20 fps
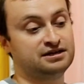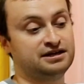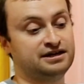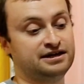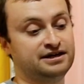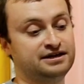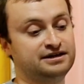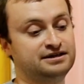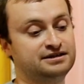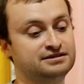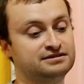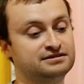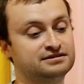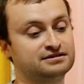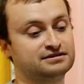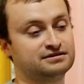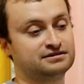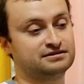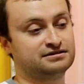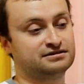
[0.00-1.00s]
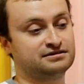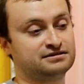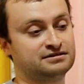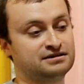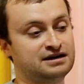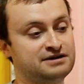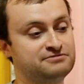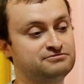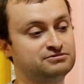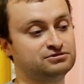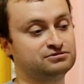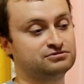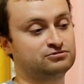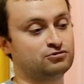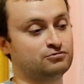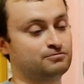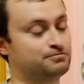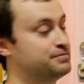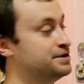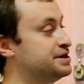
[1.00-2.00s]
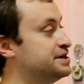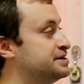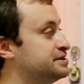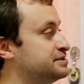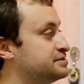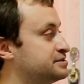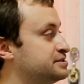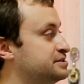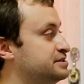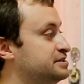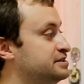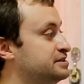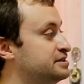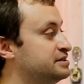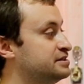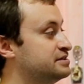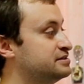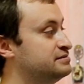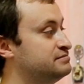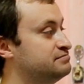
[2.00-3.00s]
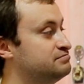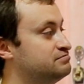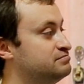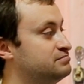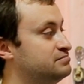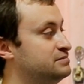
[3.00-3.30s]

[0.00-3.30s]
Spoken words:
And I will compare here